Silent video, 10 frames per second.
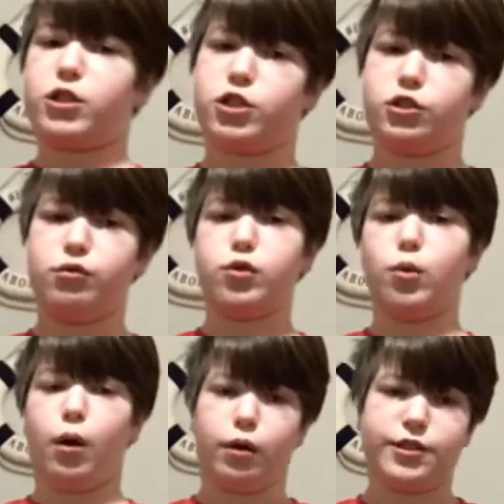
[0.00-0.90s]
shoes
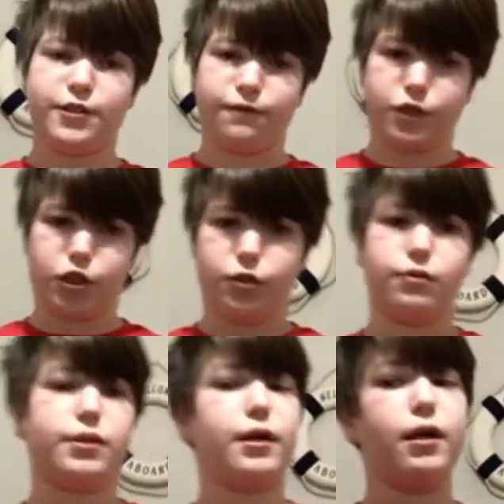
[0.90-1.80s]
or silver shoes.
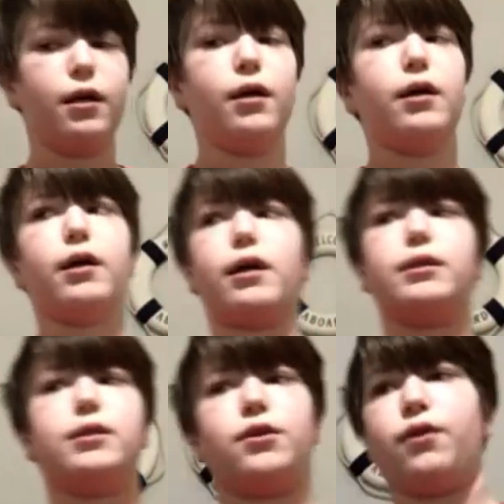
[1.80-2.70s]

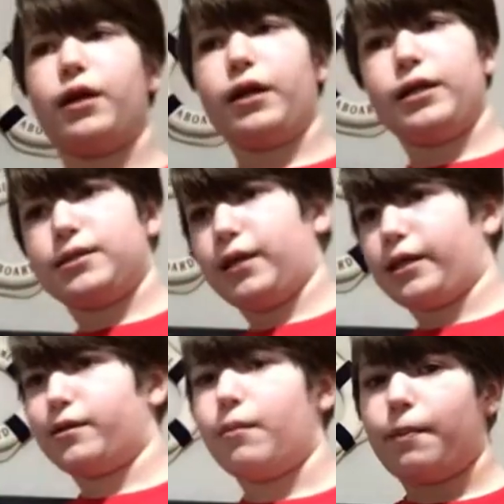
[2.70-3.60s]
Considering it's like the
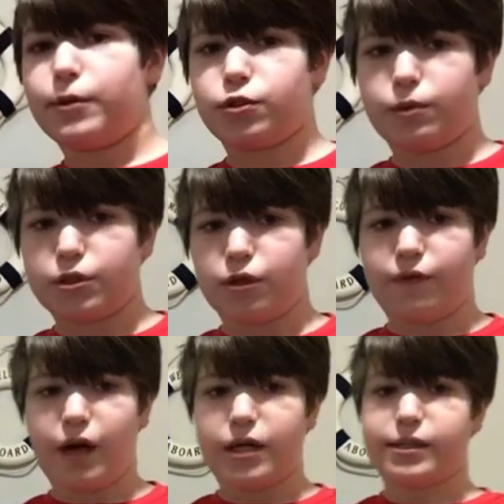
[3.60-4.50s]
Muppets Wizard of
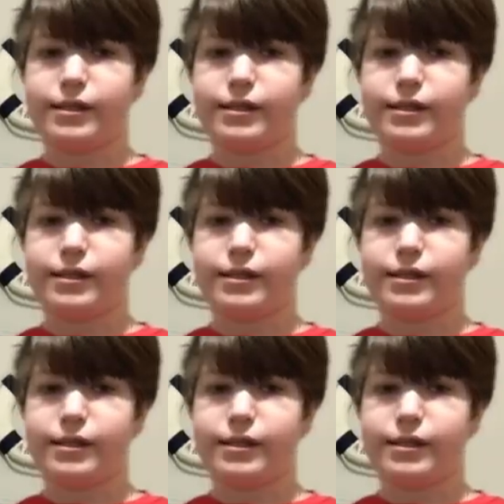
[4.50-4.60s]
Oz and